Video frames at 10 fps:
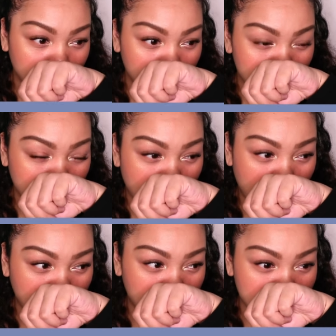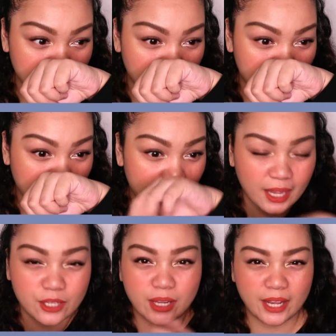to be honest, and
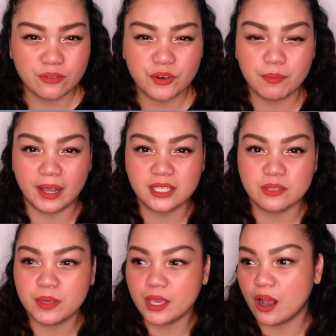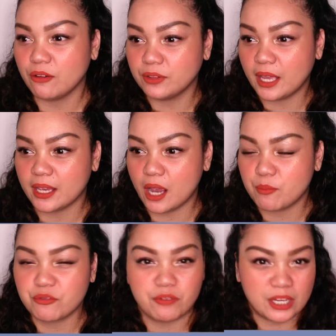it kind of reminds me of like
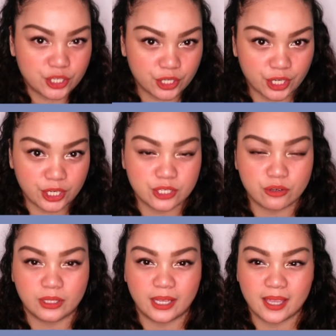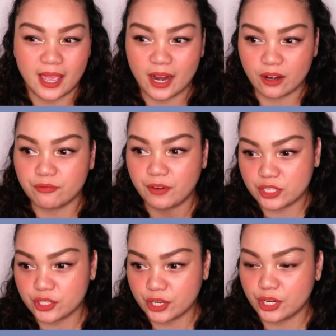fresheners, or like air
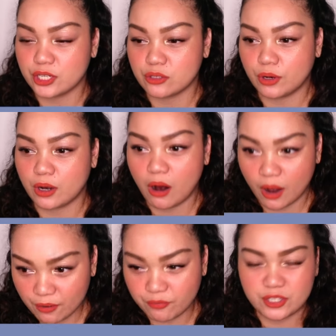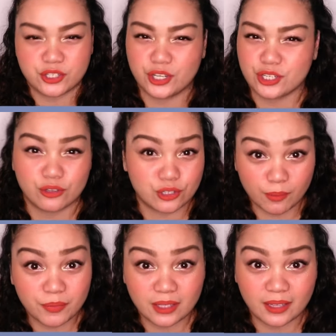fresheners or car fresheners or
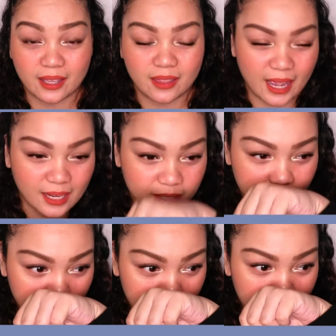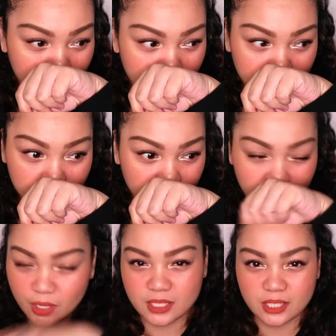something like that,
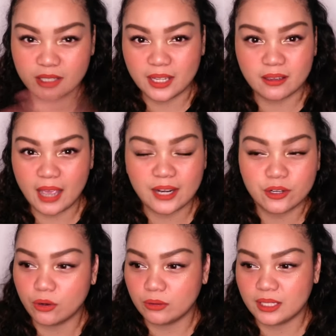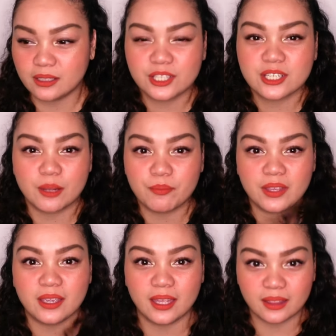because it's like, I don't know, like there's
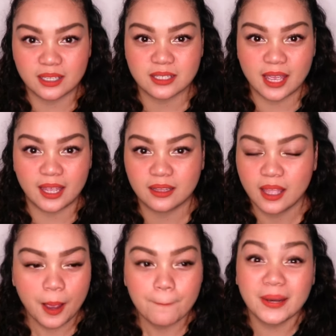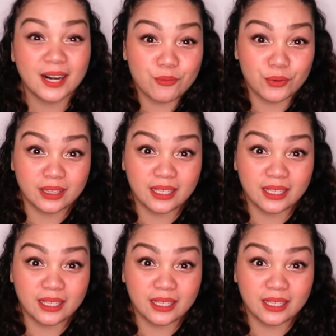something in this scent. But I really